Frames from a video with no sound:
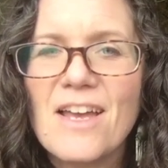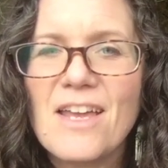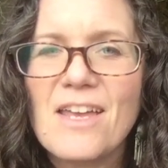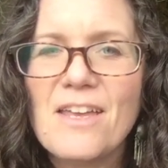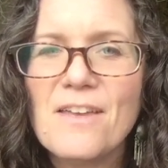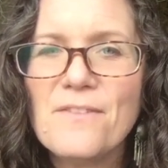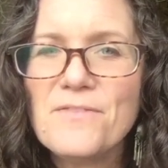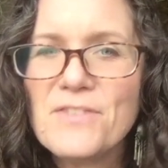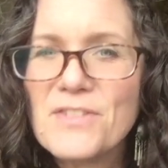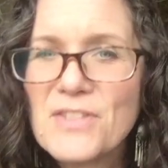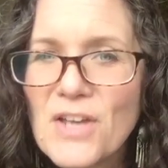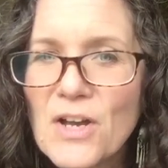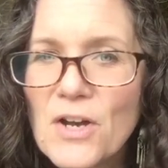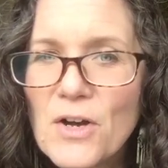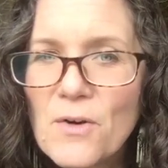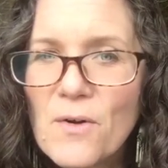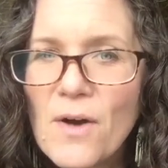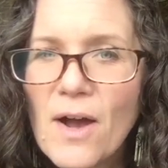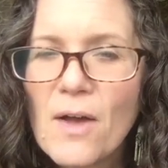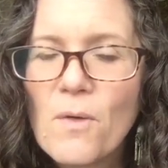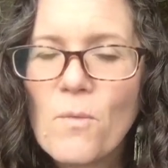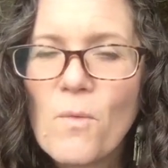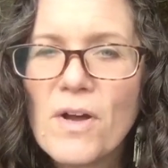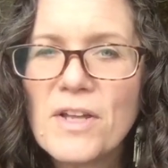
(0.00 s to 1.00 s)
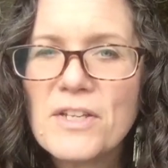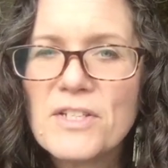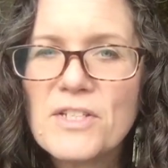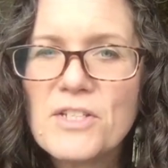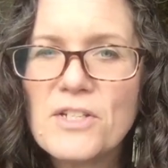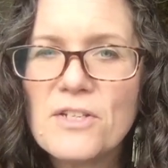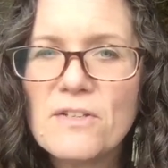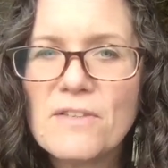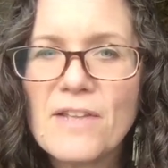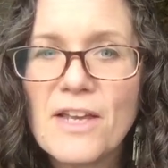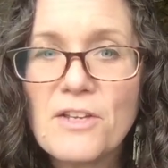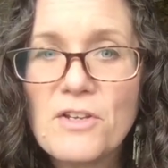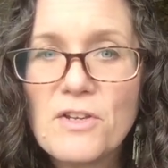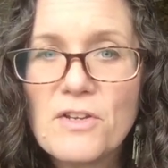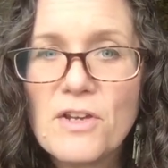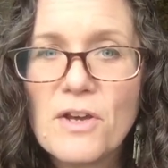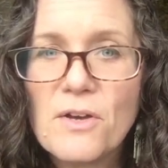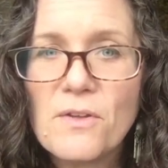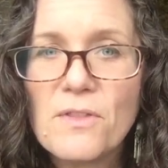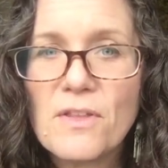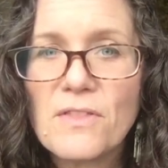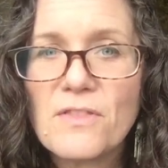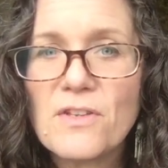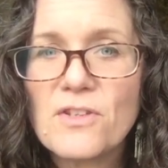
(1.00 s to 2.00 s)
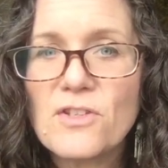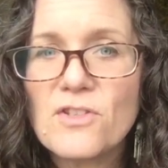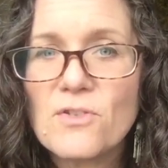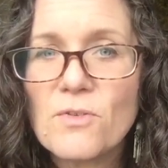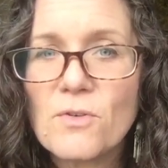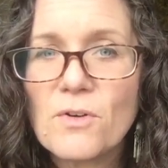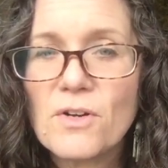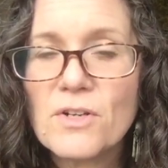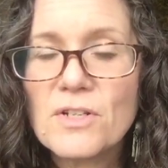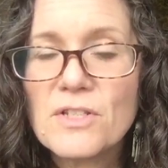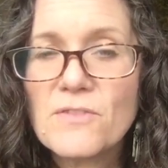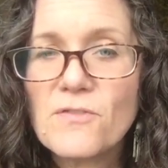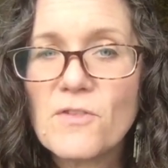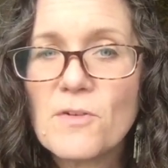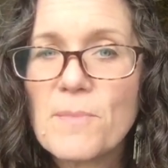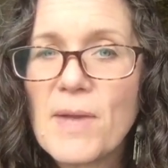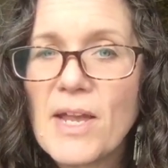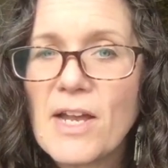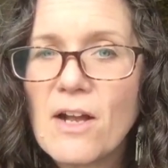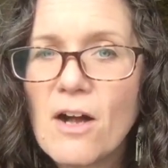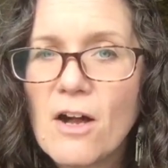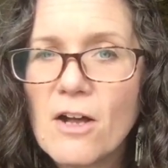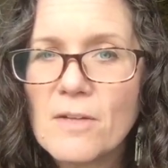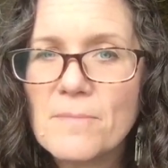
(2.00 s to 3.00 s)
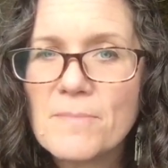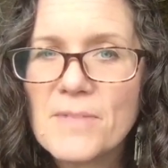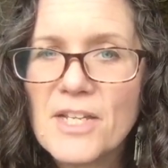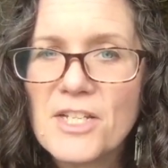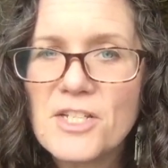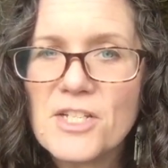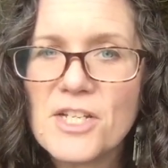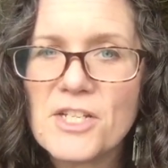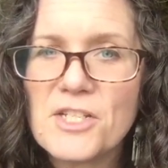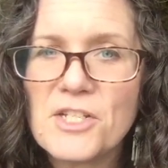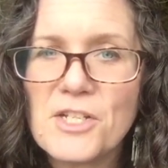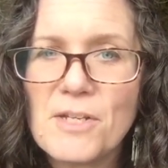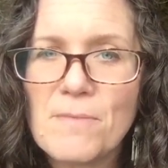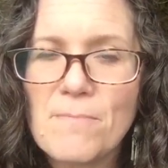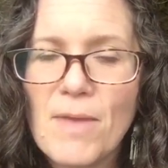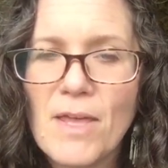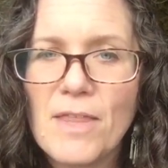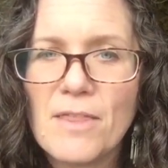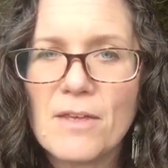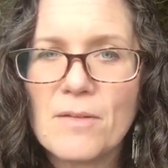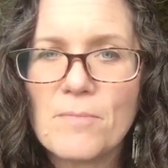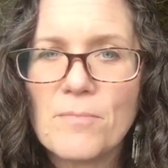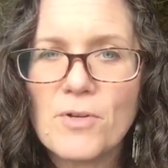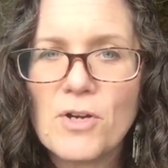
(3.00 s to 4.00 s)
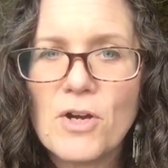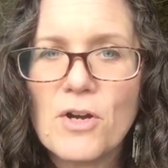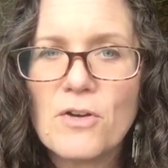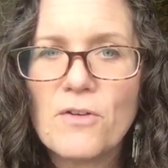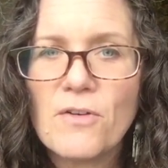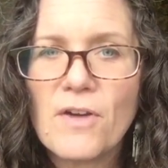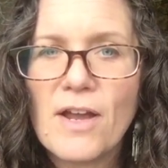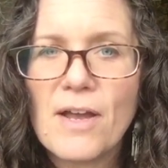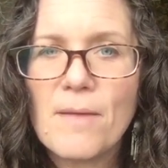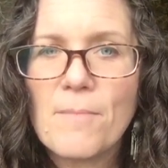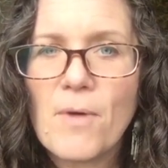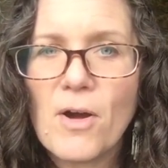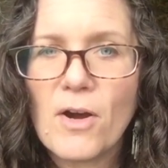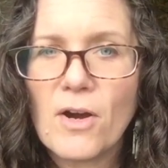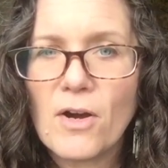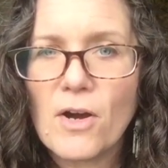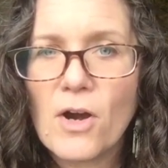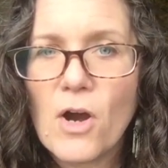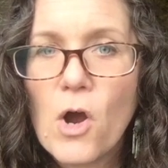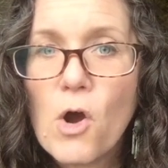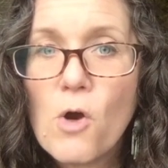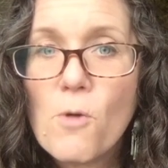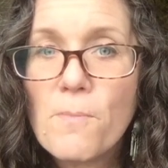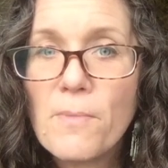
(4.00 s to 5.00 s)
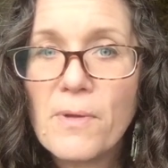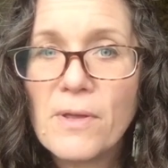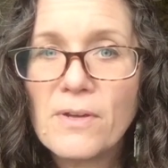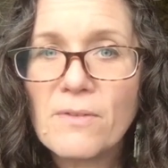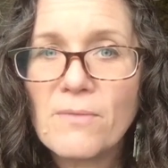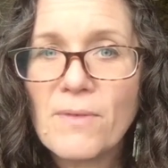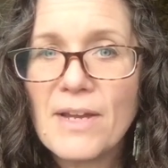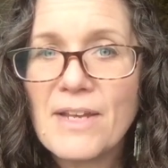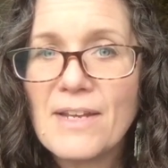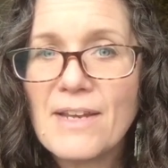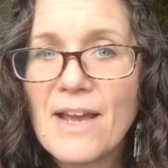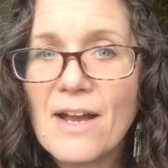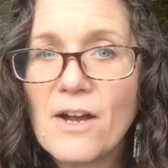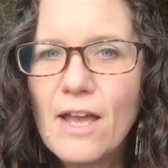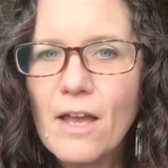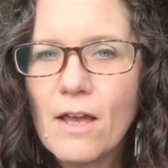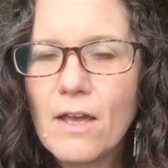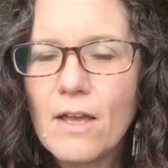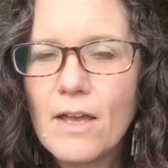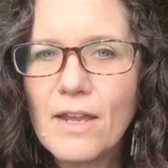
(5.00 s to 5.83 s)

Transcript: If so, I want to let you know that the doors for my Calm Digestion Method program are open right now.